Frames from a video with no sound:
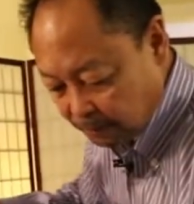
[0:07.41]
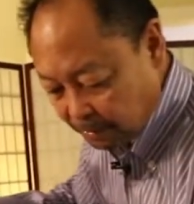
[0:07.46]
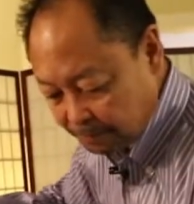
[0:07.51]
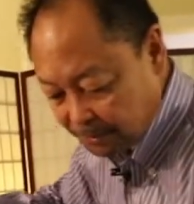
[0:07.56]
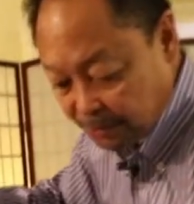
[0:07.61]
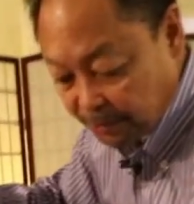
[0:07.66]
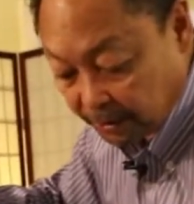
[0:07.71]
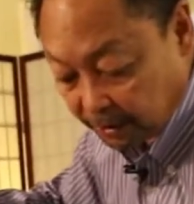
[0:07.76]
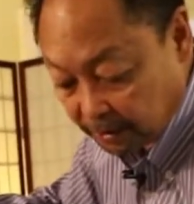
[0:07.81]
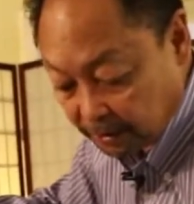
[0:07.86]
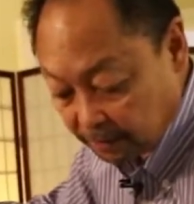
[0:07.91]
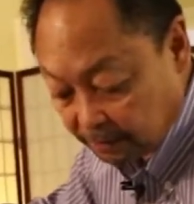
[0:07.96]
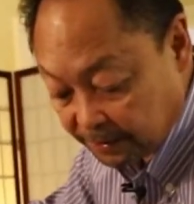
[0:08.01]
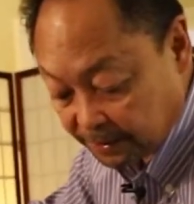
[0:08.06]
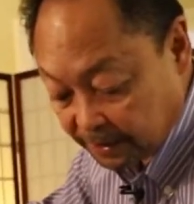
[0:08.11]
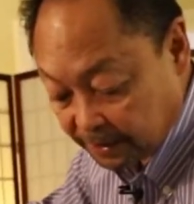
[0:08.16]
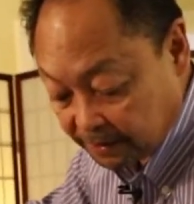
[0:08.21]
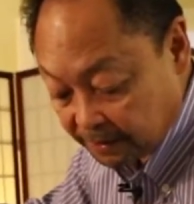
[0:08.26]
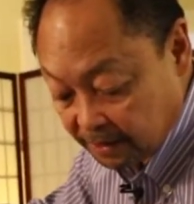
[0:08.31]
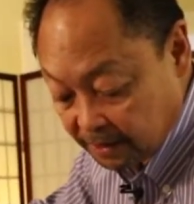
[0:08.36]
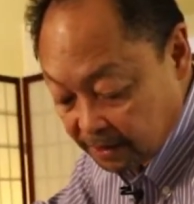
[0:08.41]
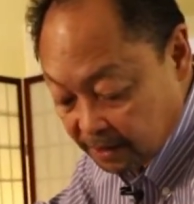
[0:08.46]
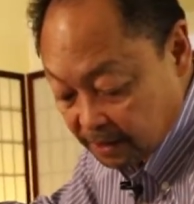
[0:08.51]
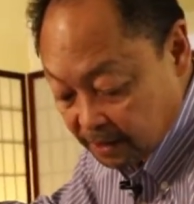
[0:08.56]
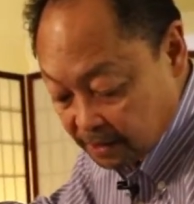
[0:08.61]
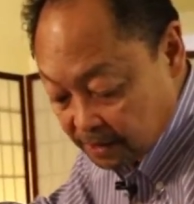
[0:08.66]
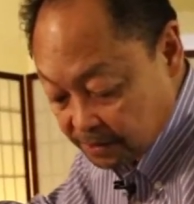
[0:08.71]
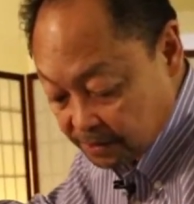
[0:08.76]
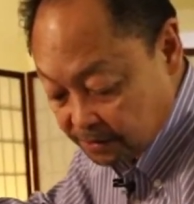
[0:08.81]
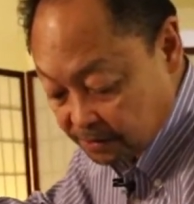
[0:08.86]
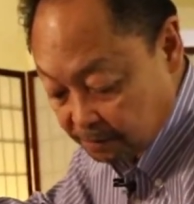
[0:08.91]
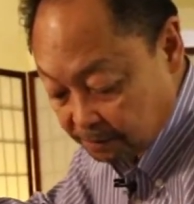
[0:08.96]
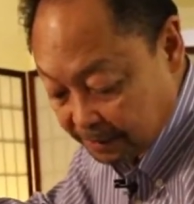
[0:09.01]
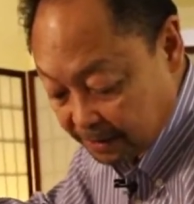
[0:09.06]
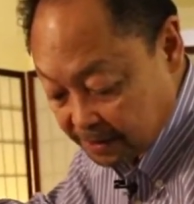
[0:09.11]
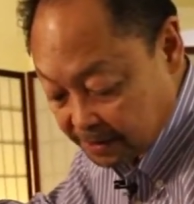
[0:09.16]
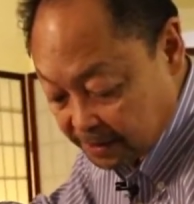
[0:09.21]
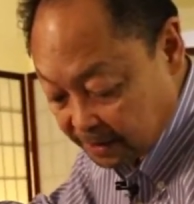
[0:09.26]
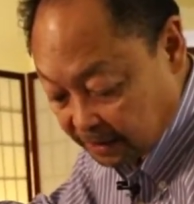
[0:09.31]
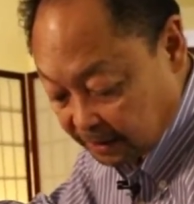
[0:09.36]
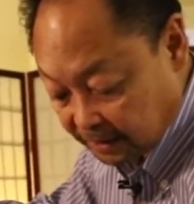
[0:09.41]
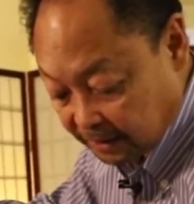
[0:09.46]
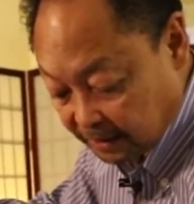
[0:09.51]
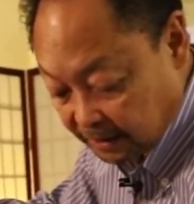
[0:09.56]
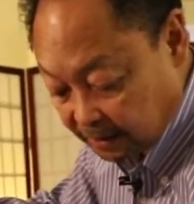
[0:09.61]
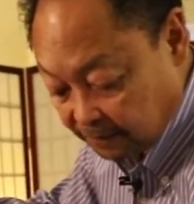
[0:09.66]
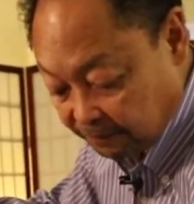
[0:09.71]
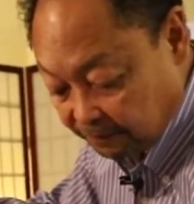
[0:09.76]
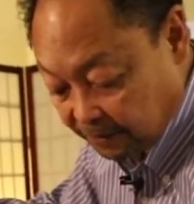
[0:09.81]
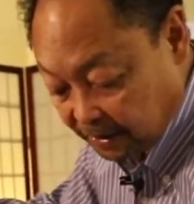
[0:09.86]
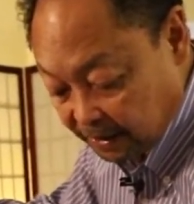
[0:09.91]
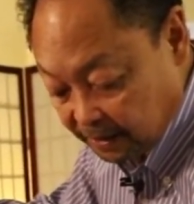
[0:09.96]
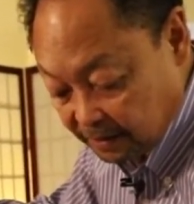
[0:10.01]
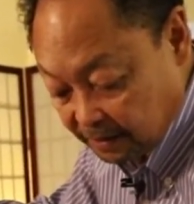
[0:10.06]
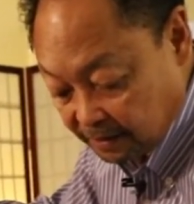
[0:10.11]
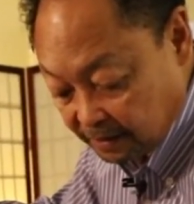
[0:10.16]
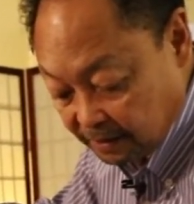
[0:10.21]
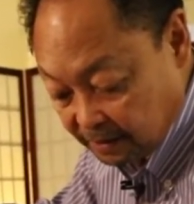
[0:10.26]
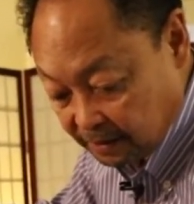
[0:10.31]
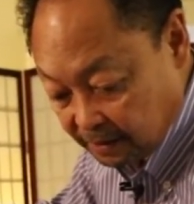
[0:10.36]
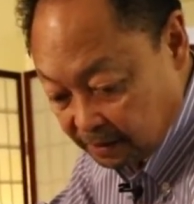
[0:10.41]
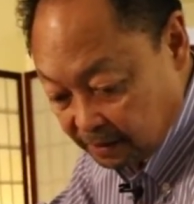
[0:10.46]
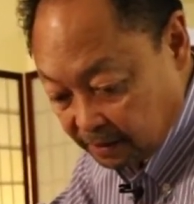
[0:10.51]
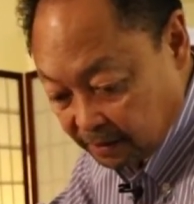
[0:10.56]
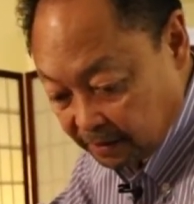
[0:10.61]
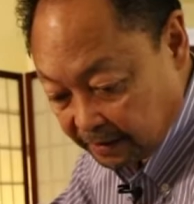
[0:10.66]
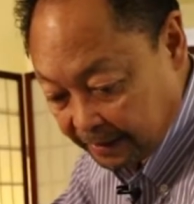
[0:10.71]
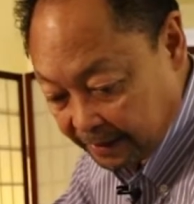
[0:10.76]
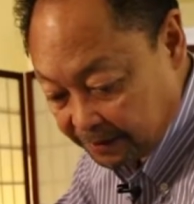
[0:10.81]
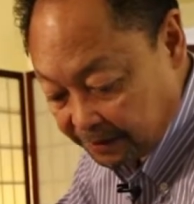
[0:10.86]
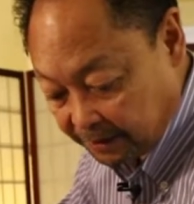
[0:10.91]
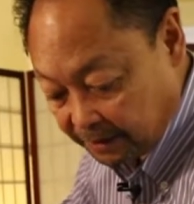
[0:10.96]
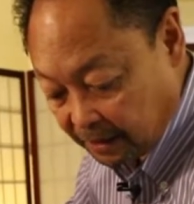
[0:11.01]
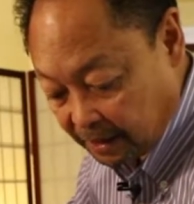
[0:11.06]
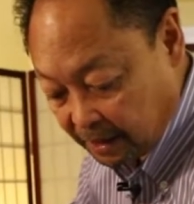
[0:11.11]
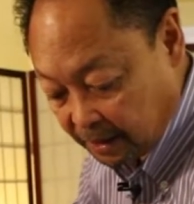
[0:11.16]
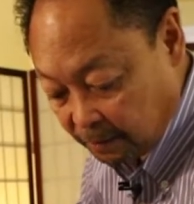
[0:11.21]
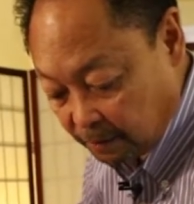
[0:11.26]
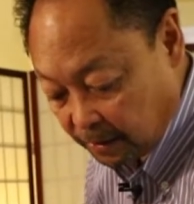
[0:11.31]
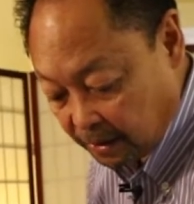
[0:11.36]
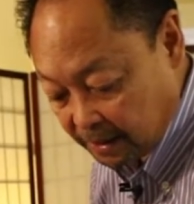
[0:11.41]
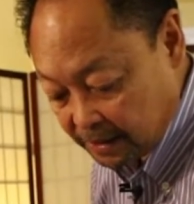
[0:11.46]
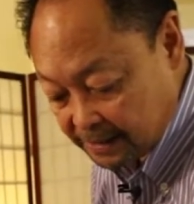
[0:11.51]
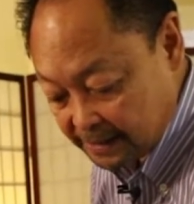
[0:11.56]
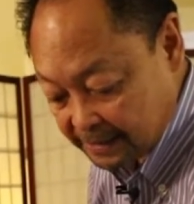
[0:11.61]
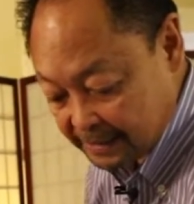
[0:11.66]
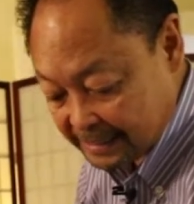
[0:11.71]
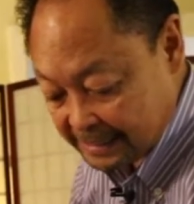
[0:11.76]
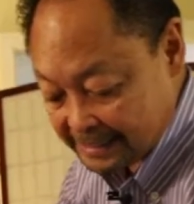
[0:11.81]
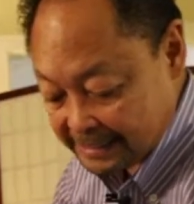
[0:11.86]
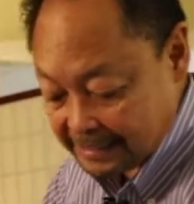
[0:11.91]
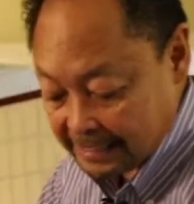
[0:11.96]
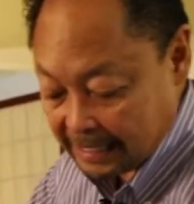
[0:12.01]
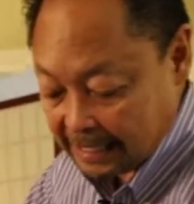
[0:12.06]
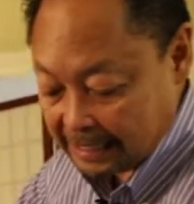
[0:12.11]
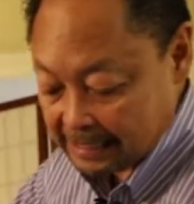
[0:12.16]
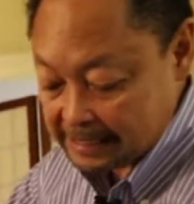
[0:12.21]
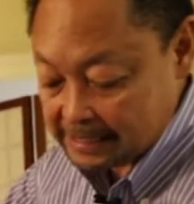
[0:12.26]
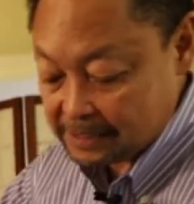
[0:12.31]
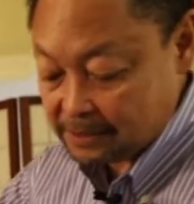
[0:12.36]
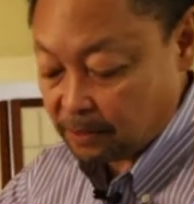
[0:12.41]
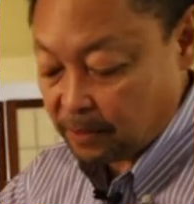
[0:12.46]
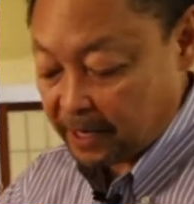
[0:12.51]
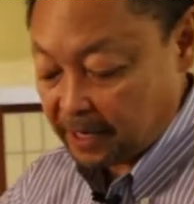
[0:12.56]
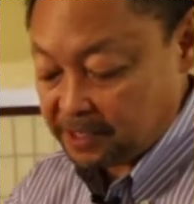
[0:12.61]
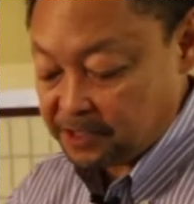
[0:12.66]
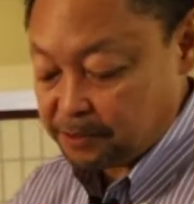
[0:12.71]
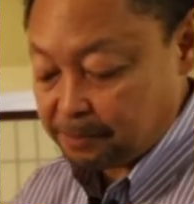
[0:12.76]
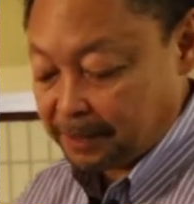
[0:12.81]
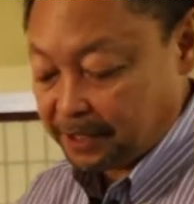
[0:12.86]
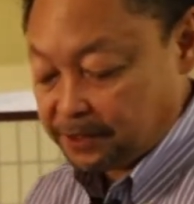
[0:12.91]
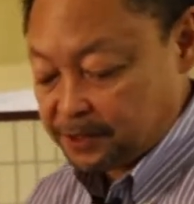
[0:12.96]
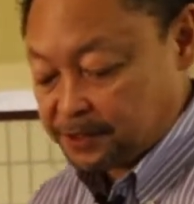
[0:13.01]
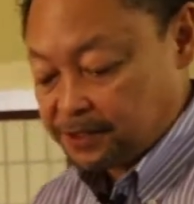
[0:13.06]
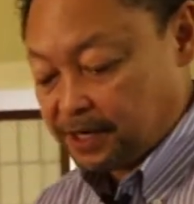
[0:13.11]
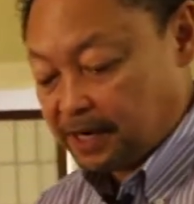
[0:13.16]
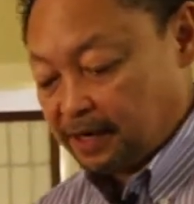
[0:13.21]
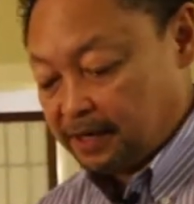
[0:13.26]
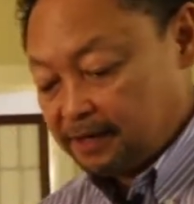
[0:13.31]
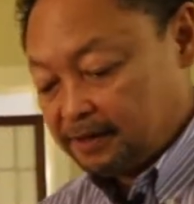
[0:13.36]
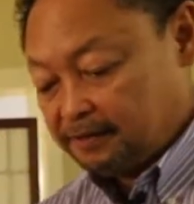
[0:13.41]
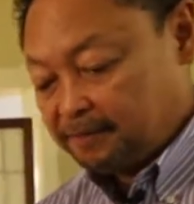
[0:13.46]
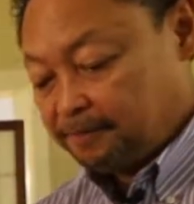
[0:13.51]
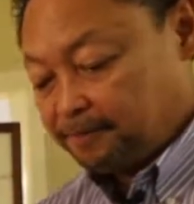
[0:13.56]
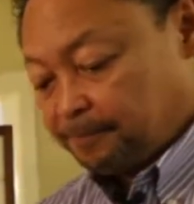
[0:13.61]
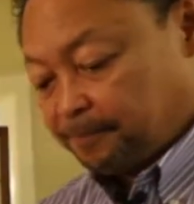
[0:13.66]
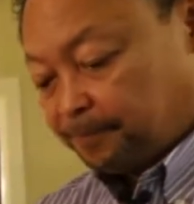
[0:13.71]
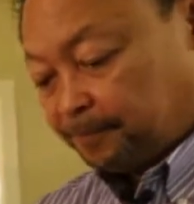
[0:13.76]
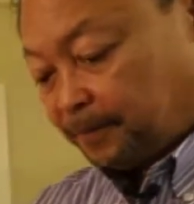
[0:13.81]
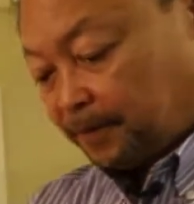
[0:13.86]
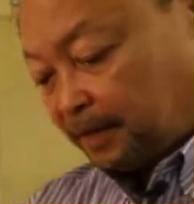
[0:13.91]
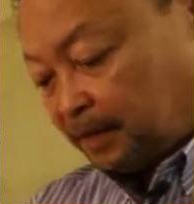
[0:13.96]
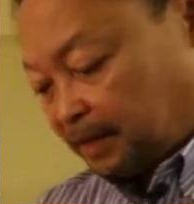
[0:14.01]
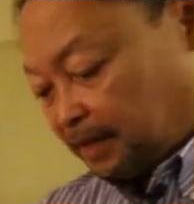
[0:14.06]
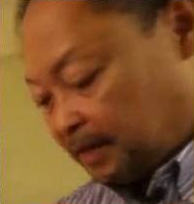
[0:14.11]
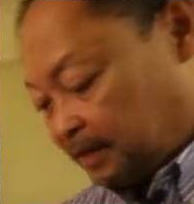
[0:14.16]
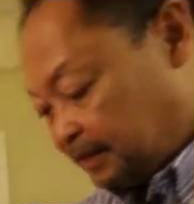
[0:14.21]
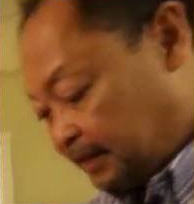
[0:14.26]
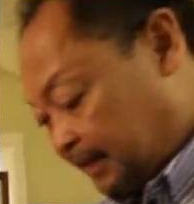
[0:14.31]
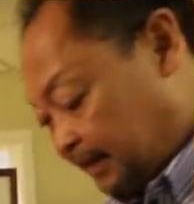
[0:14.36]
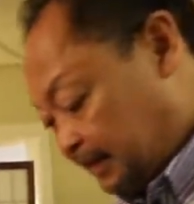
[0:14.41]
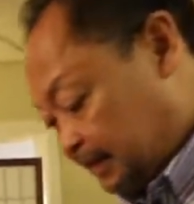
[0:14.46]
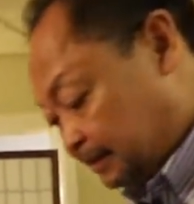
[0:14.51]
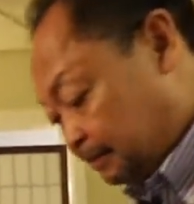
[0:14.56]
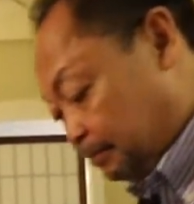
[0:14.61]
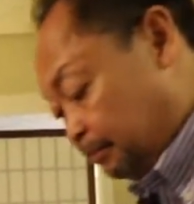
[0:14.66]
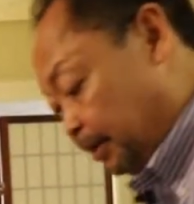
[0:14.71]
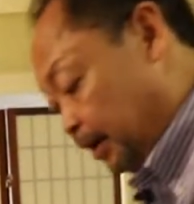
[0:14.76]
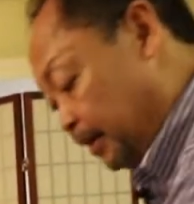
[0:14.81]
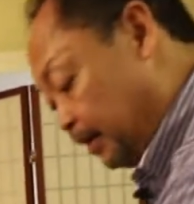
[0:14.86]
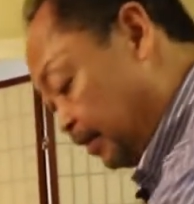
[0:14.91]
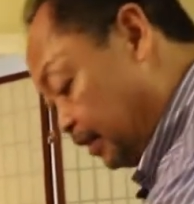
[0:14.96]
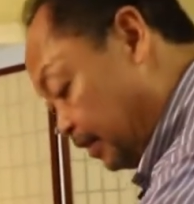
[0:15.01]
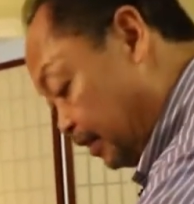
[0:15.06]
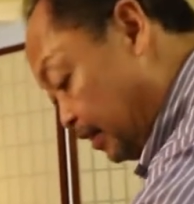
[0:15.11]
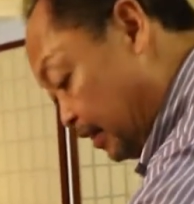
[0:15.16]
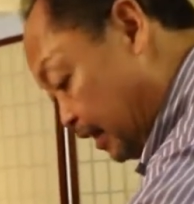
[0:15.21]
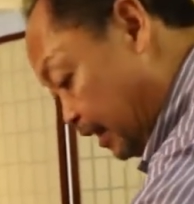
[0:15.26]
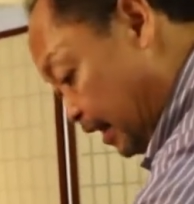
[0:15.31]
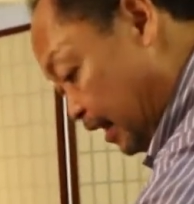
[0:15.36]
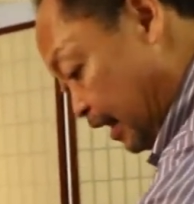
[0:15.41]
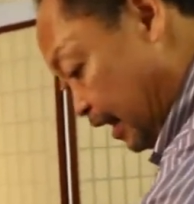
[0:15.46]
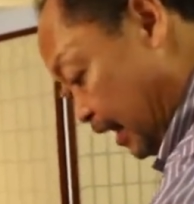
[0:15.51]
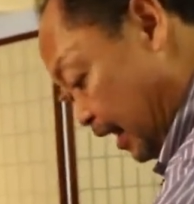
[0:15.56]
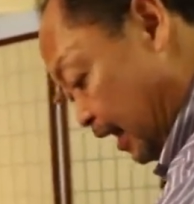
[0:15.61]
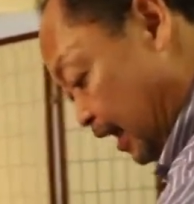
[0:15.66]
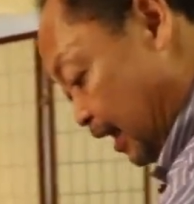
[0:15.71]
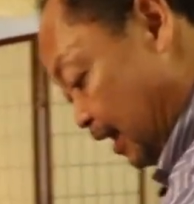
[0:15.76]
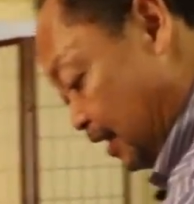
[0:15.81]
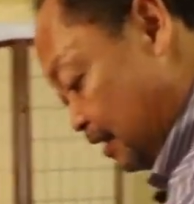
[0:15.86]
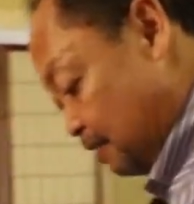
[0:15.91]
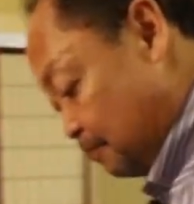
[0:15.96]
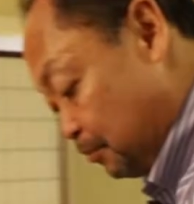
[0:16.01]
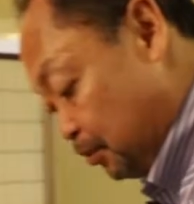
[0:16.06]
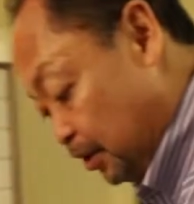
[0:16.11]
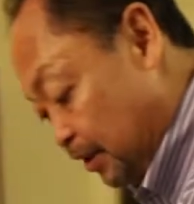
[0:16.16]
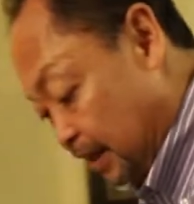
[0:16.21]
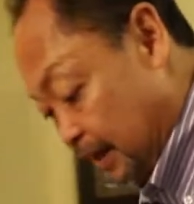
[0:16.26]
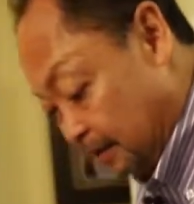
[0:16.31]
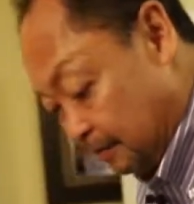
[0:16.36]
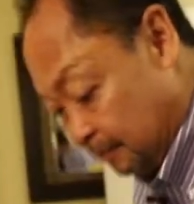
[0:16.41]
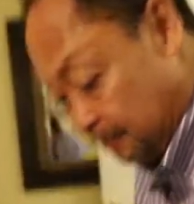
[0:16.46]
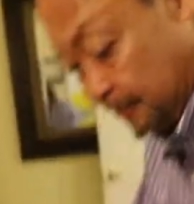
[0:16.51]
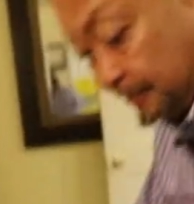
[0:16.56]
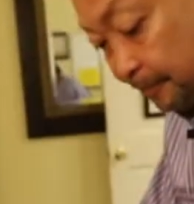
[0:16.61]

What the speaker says: rib torque going on. So basically, fine here, counterclockwise, it is not. So hands by your side. Take a deep breath and breathe out.